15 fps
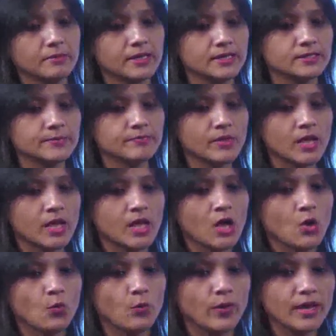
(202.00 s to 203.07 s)
because
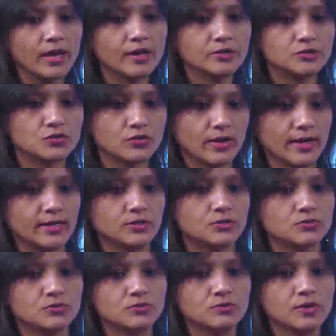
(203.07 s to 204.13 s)
we are trying
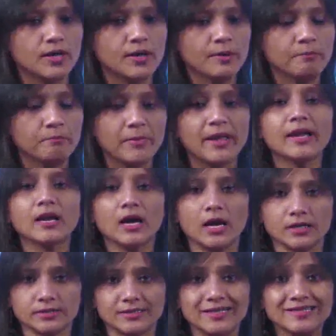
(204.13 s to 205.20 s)
to make
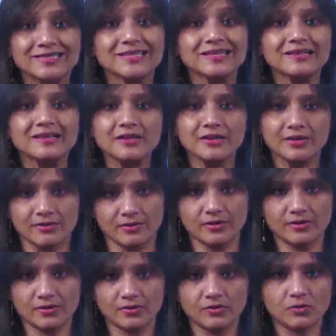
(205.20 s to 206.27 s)
ourselves
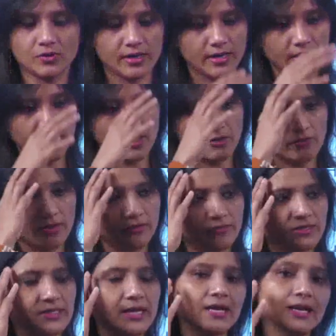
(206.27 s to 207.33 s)
clearer okay when
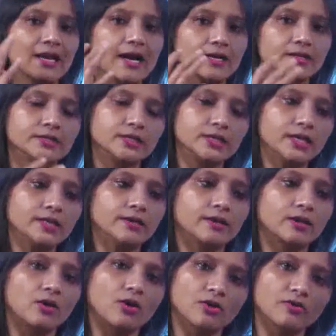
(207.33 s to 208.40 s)
we say clarity there
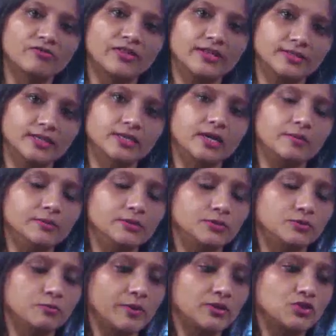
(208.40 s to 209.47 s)
are a lot of things that come
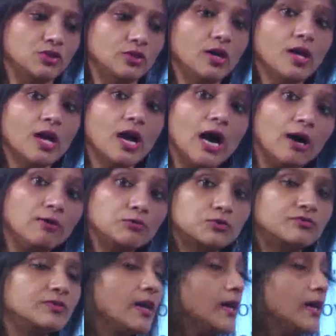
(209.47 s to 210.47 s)
into picture out of